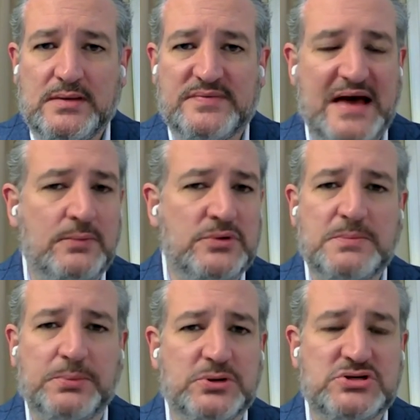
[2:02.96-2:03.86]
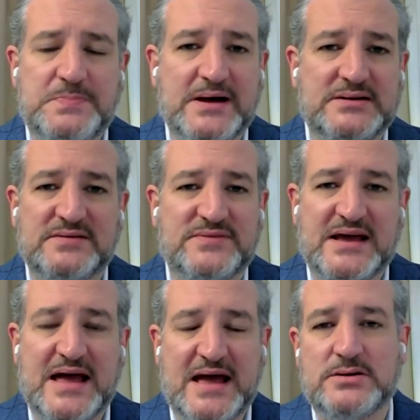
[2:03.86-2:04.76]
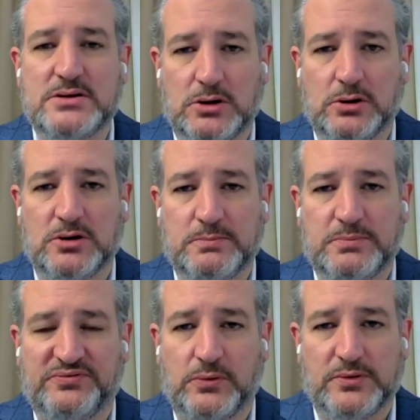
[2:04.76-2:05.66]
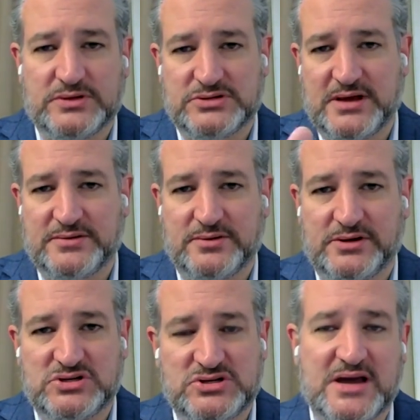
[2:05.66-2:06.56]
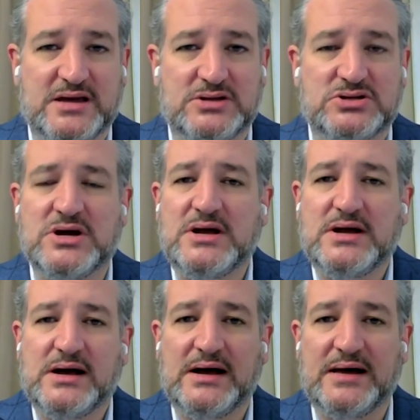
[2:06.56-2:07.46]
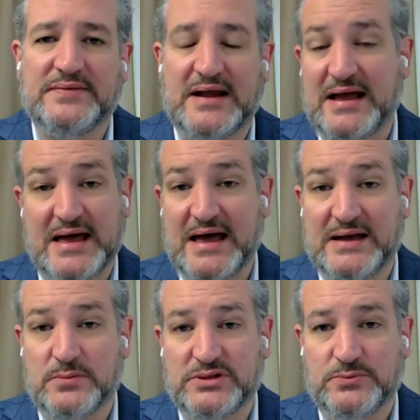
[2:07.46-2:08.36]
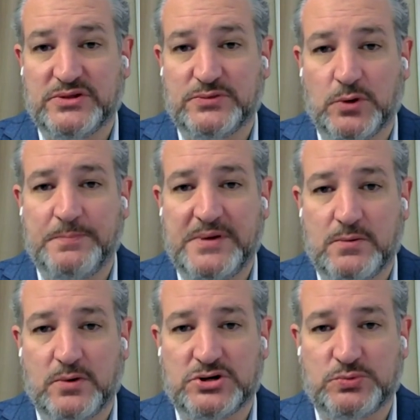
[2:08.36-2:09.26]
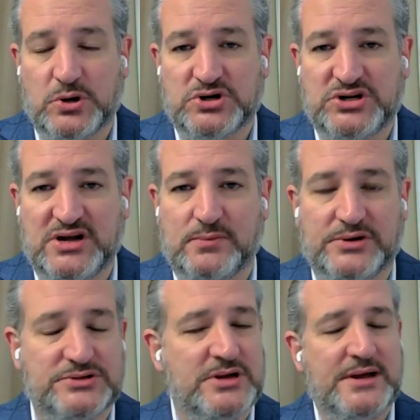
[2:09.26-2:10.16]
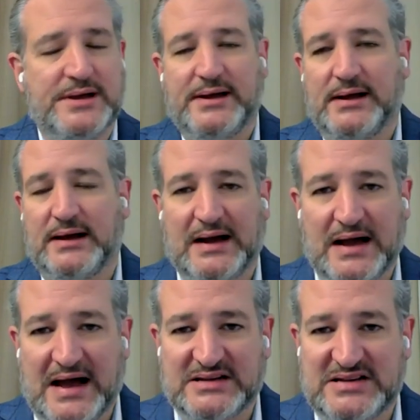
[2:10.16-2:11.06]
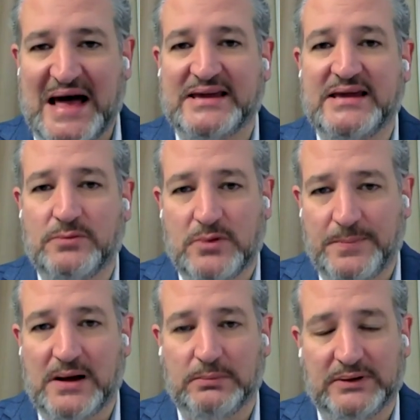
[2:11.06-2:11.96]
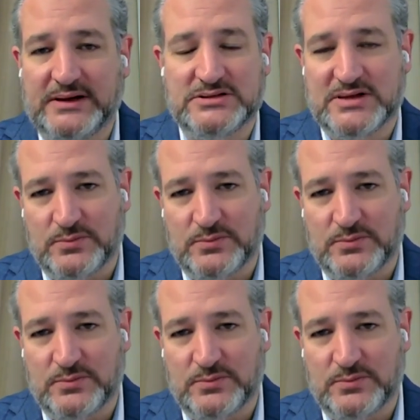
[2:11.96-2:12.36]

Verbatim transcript: that was a perspective they hadn't heard before. There's another exchange uh, that I had with with Whoopi where where she was Uh, attacking Republicans,